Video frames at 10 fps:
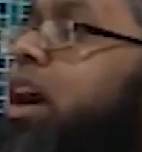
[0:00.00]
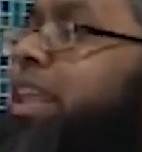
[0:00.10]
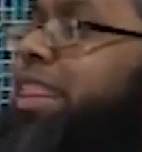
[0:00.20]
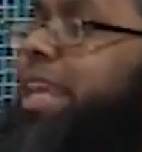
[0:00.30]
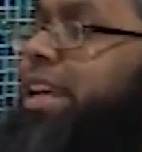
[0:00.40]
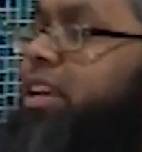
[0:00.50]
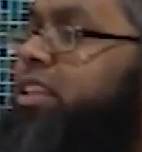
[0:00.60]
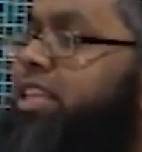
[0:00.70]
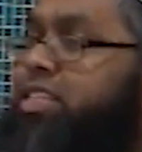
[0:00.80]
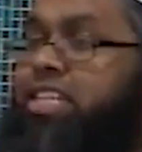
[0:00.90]
I think
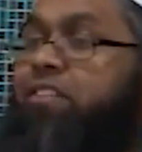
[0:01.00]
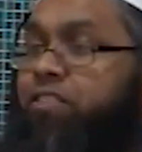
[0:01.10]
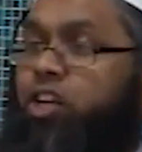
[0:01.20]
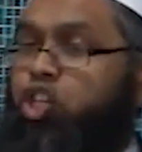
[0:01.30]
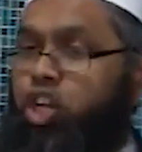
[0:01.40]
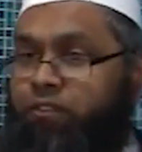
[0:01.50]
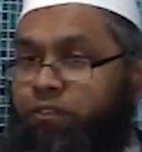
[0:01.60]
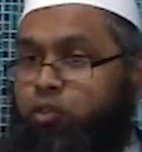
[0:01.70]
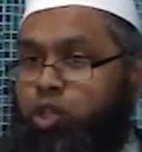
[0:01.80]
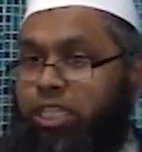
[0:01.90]
this definition of
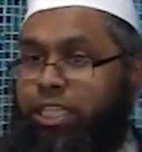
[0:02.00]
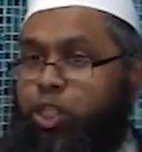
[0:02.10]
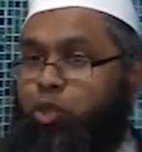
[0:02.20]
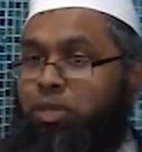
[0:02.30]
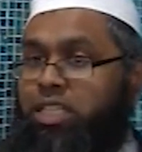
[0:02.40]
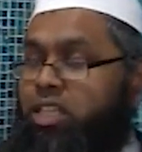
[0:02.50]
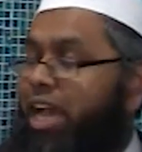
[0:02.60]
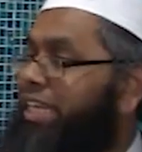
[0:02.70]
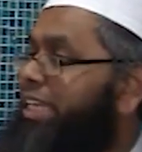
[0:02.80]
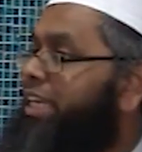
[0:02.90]
force needs to be
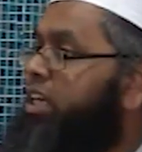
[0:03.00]
slightly